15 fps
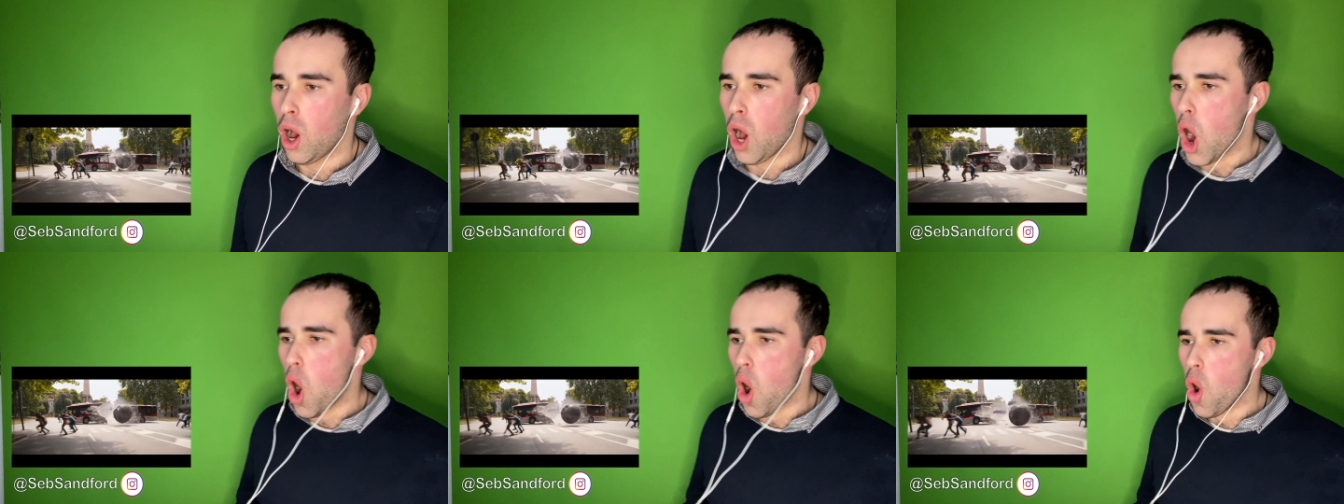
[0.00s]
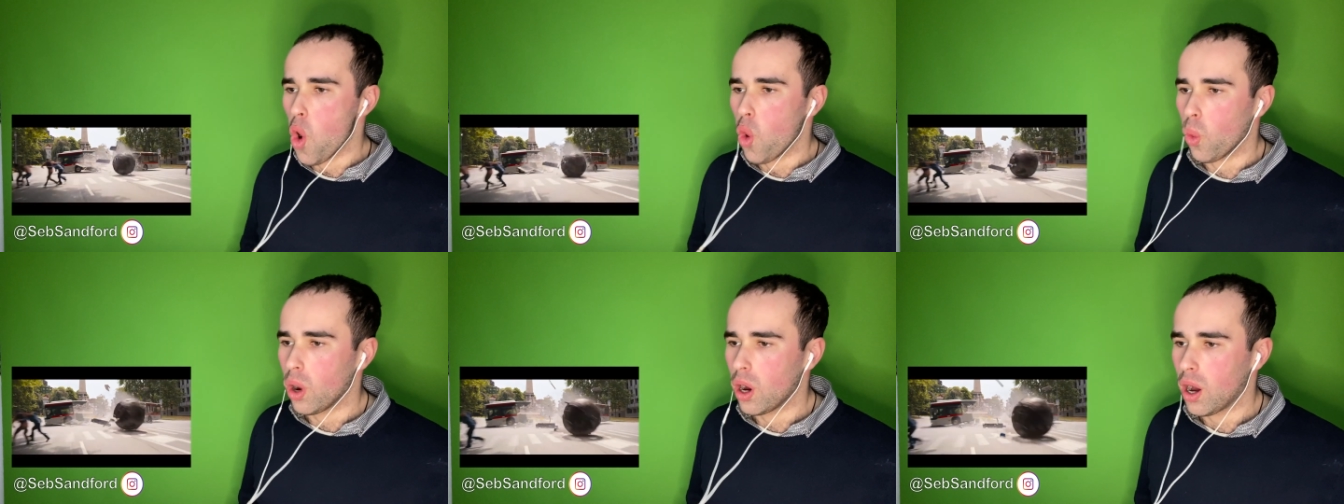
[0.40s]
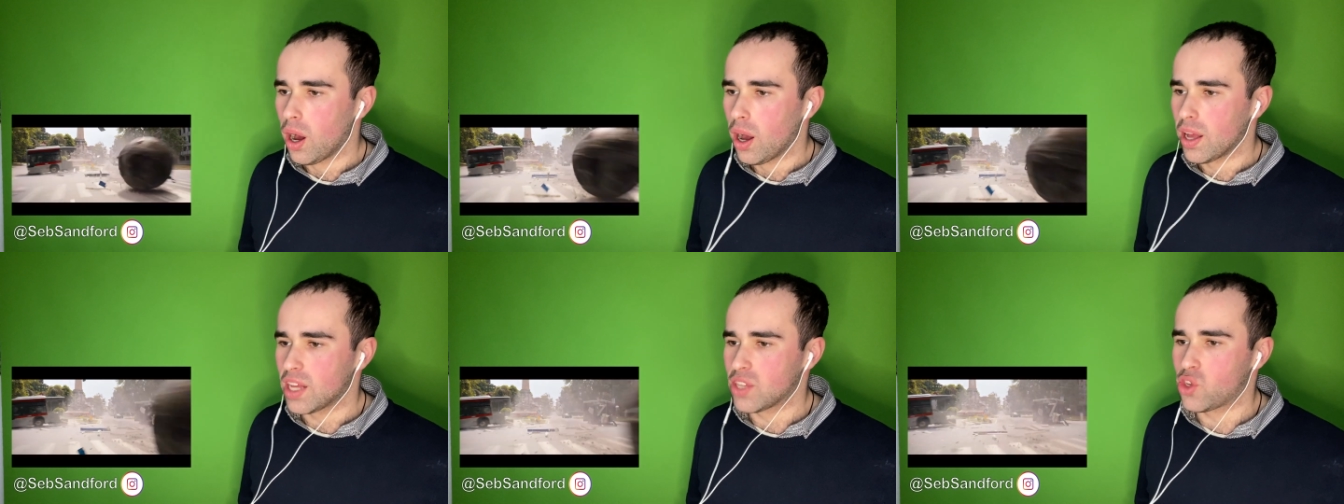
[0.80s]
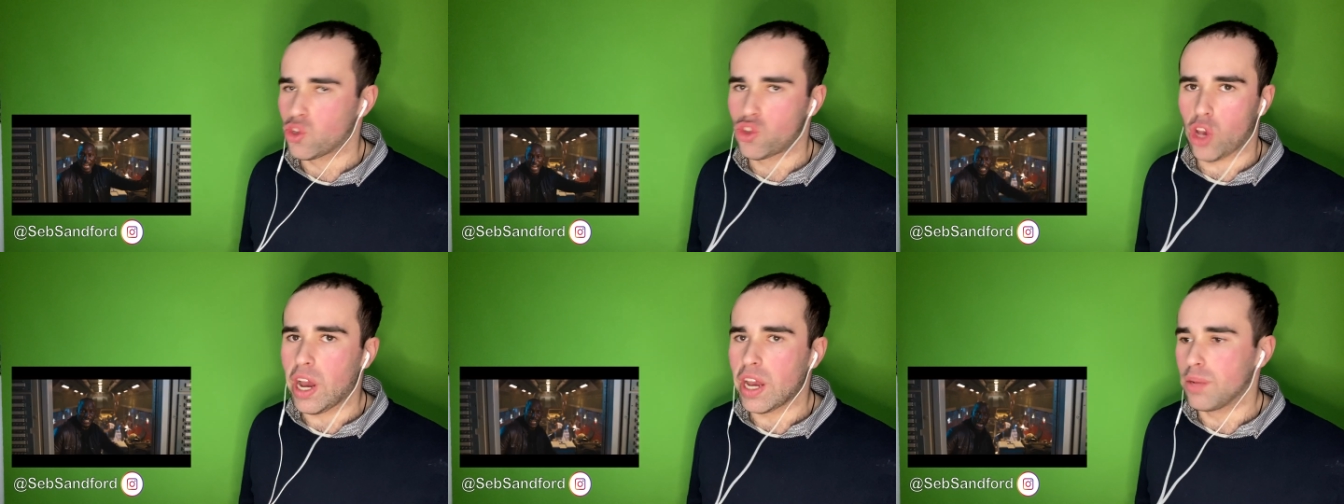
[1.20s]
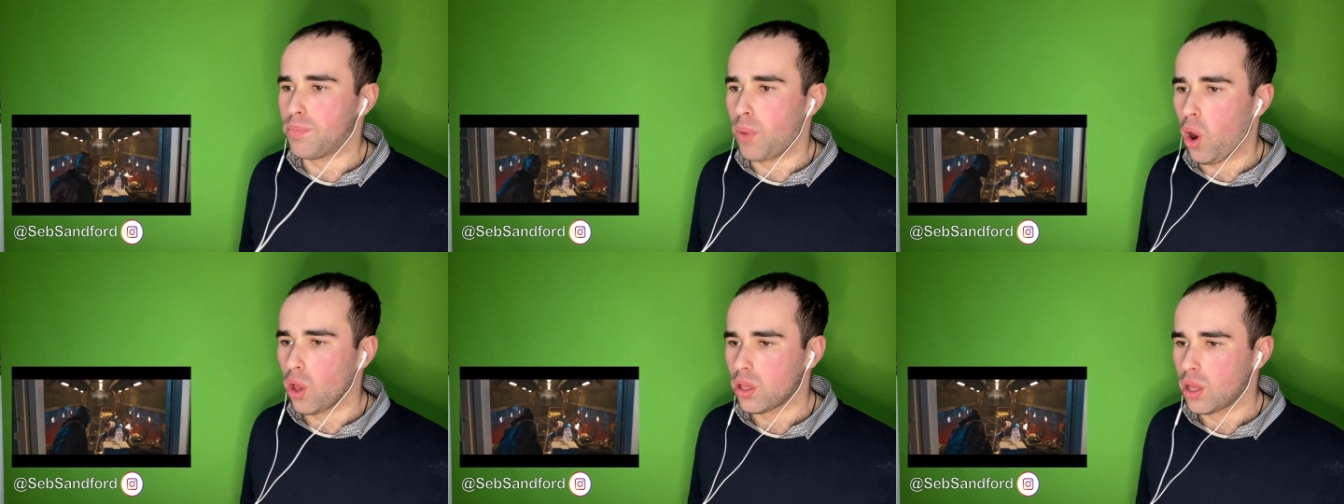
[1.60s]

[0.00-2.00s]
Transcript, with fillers: Oh! That's a giant ball.